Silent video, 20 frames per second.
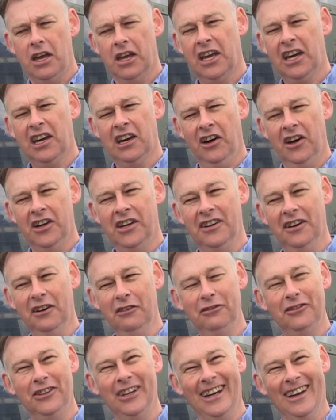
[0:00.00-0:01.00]
"Kind
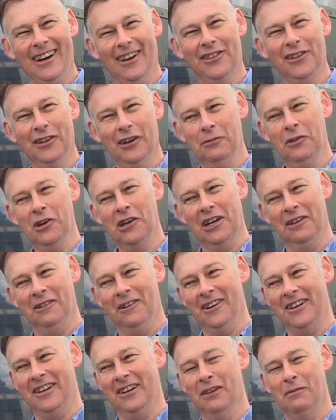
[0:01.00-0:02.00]
of." I thought, I'm not going to
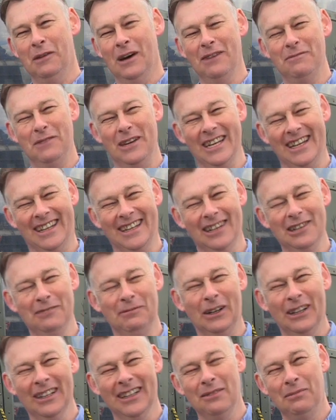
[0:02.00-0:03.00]
argue about being
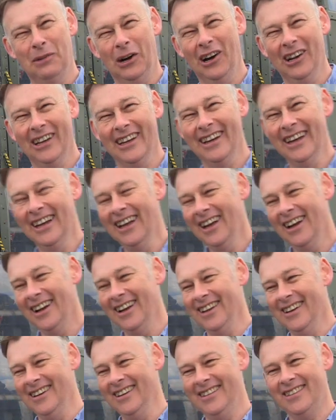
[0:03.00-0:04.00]
co-pilot or pilot.
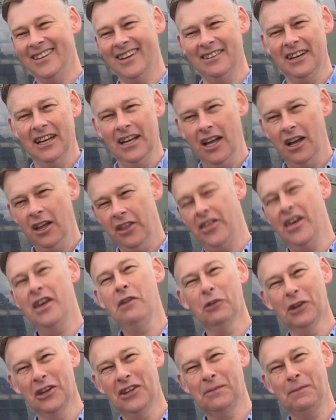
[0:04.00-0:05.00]
And he said, "They
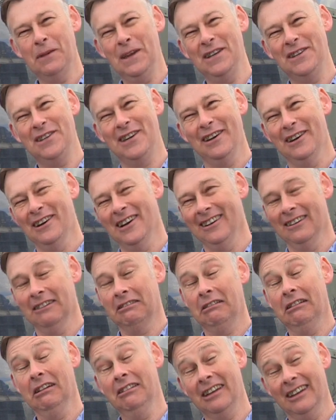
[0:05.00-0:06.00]
want to speak to you." And I
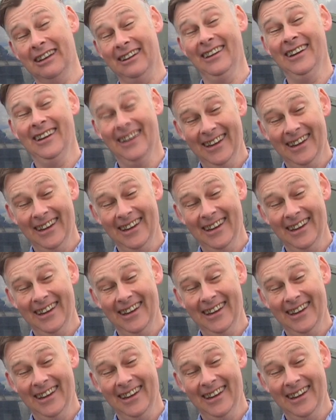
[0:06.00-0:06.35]
go, "Okay."